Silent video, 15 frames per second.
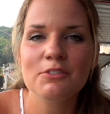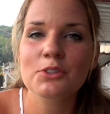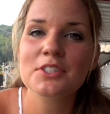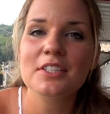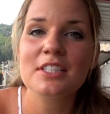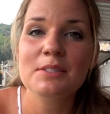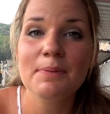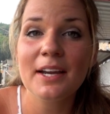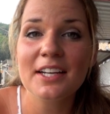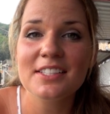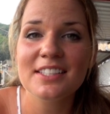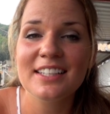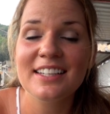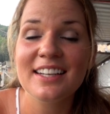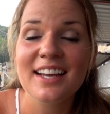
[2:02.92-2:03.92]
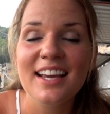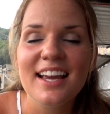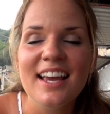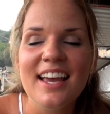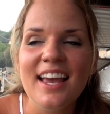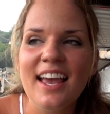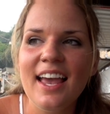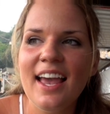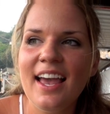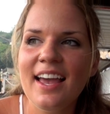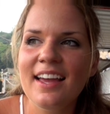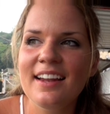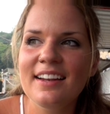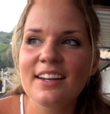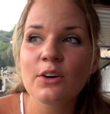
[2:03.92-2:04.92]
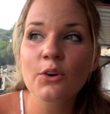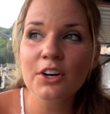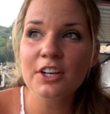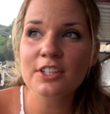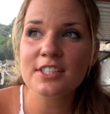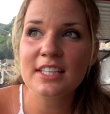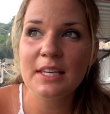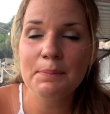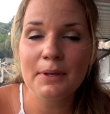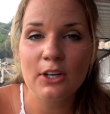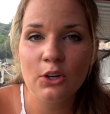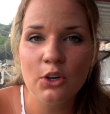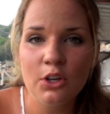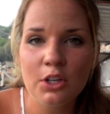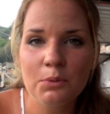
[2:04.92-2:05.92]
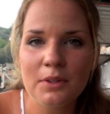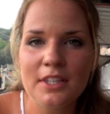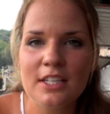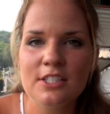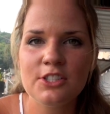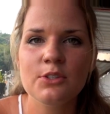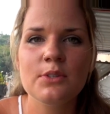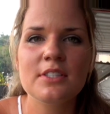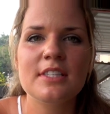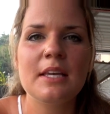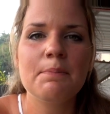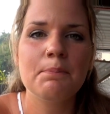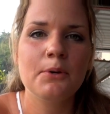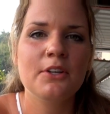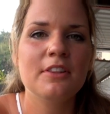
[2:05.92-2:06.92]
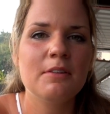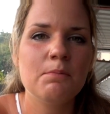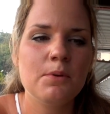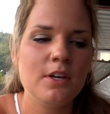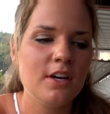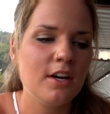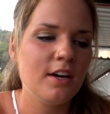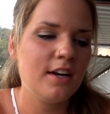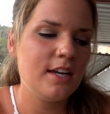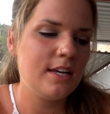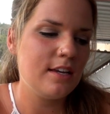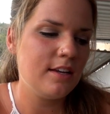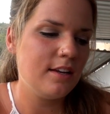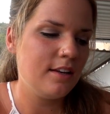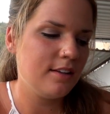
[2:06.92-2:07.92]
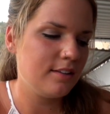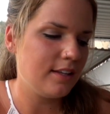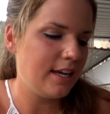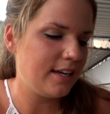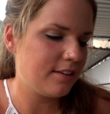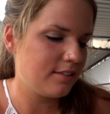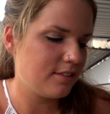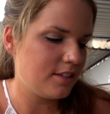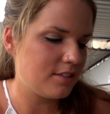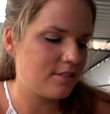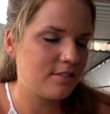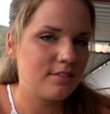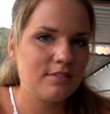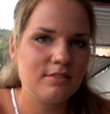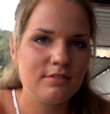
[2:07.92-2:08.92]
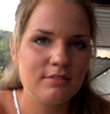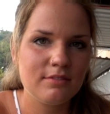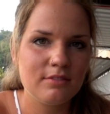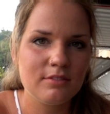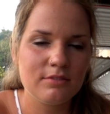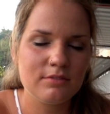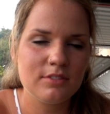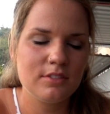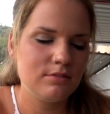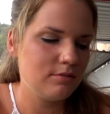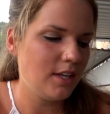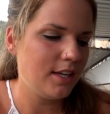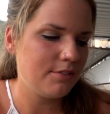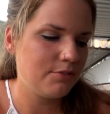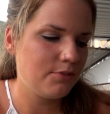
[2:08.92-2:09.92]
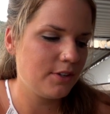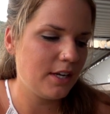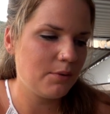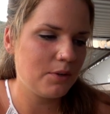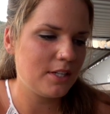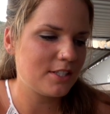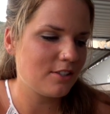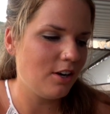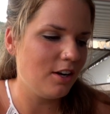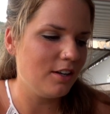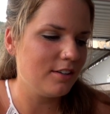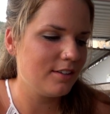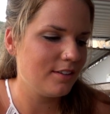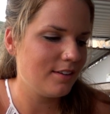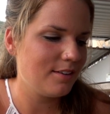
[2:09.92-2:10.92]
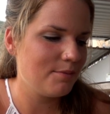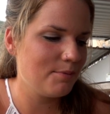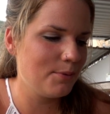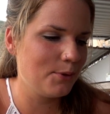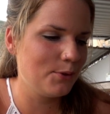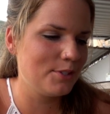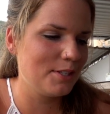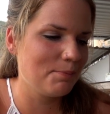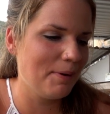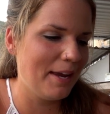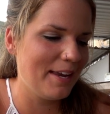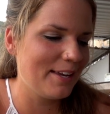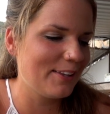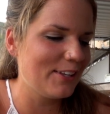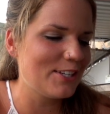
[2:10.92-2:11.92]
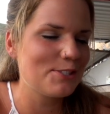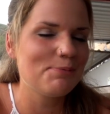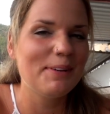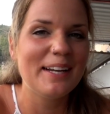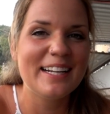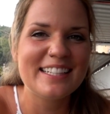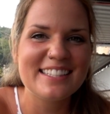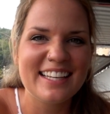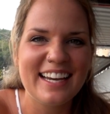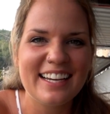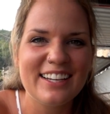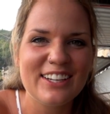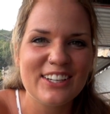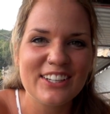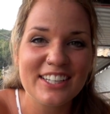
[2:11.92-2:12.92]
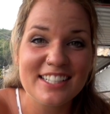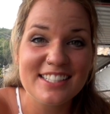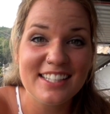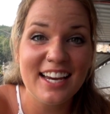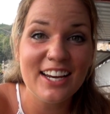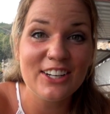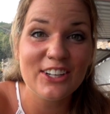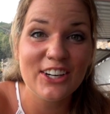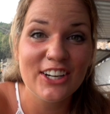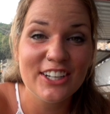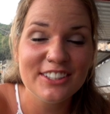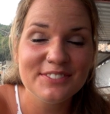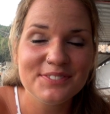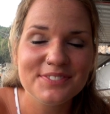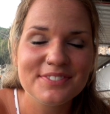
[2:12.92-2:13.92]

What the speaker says: of what's expected. And in order to keep it cold, what they do is they put the beer in like this, I forget what it's called, I'm losing my English, but it's like a container